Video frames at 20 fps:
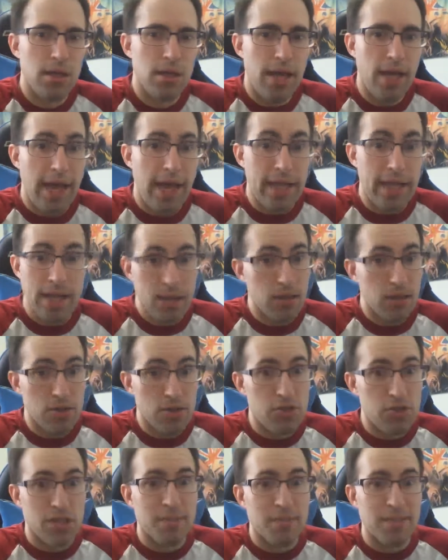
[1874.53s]
and they
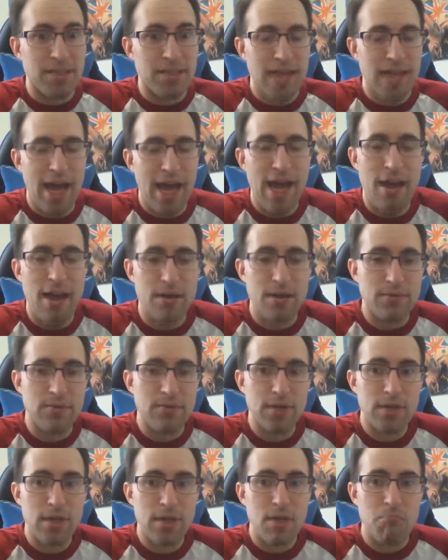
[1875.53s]
legitimately
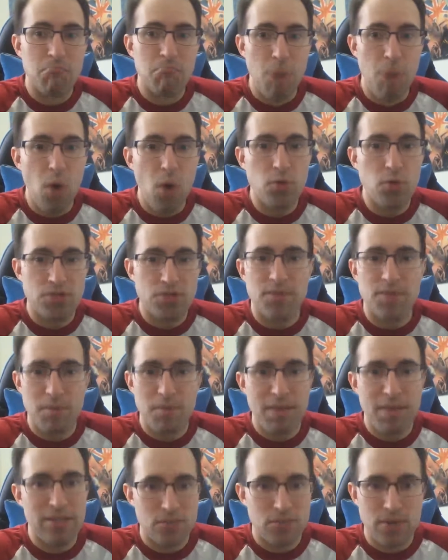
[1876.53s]
have most of the
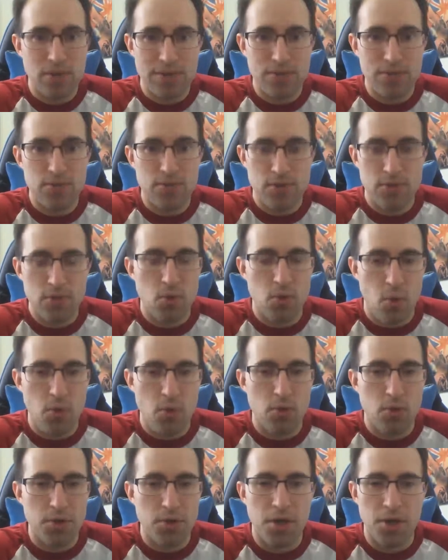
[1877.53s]
best wrestlers in the
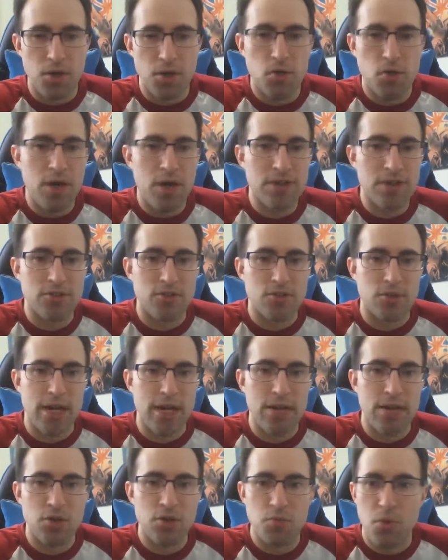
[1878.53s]
world on their roster,
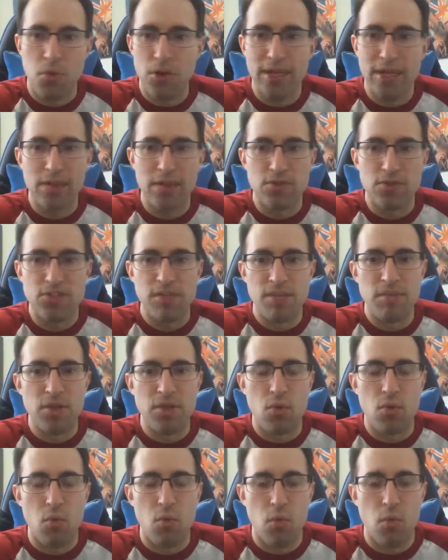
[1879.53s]
and they're putting out some of
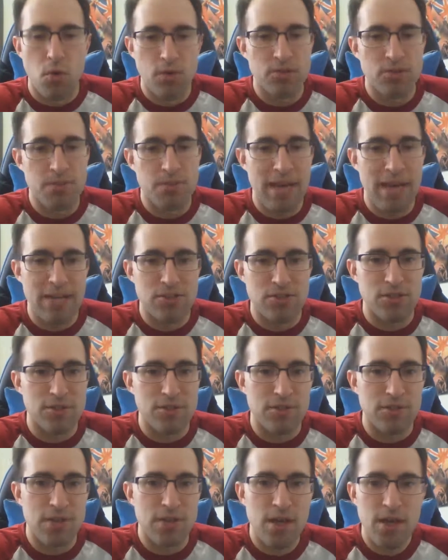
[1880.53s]
the worst
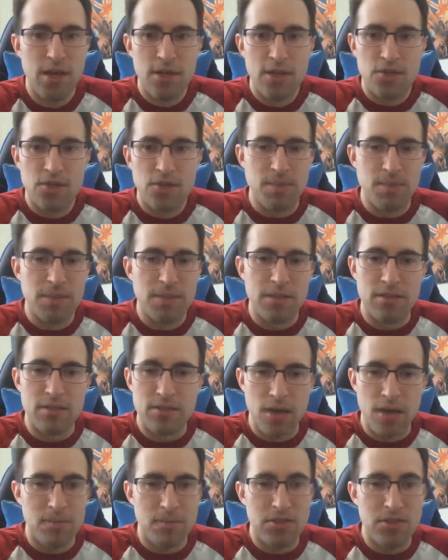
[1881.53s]
matches, some of the
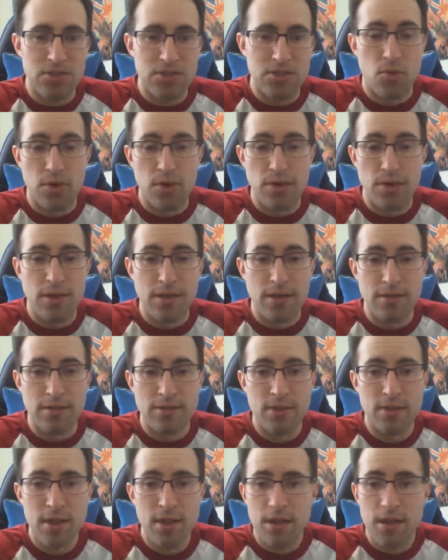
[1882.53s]
dumbest
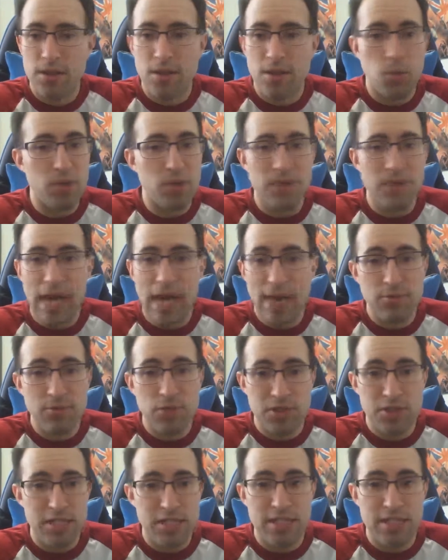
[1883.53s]
storylines that we've ever
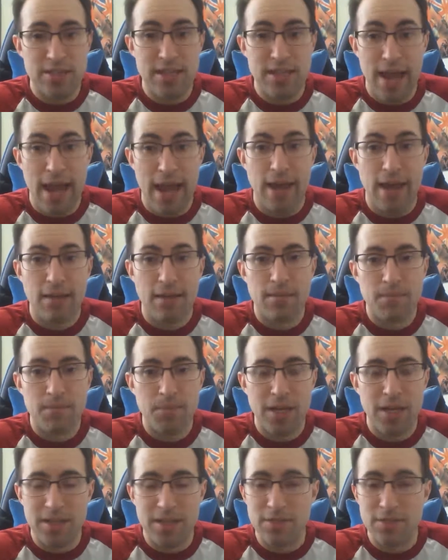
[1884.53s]
seen today.
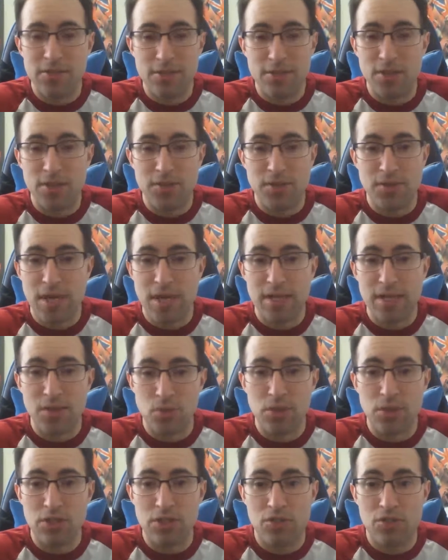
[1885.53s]
And this is also counting the
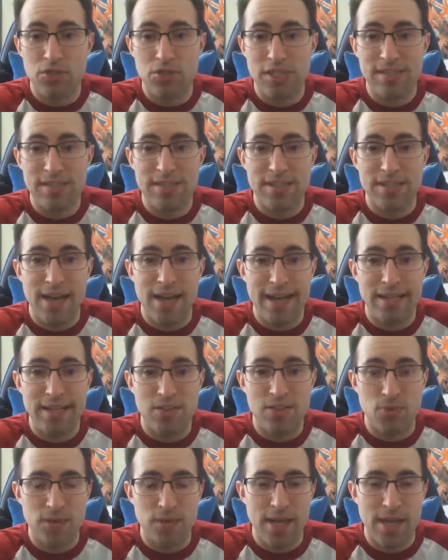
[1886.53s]
really cheesy
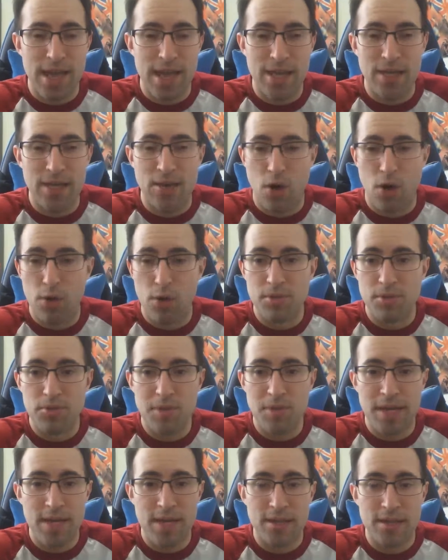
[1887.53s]
90s where they had a garbage
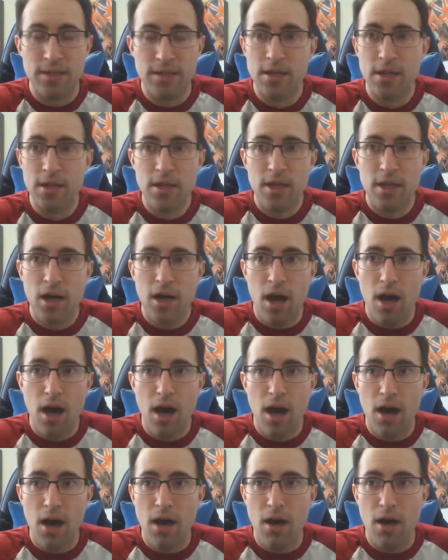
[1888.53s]
man,
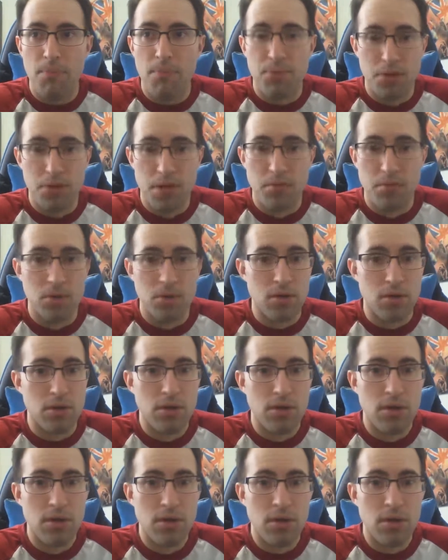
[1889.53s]
a plumber,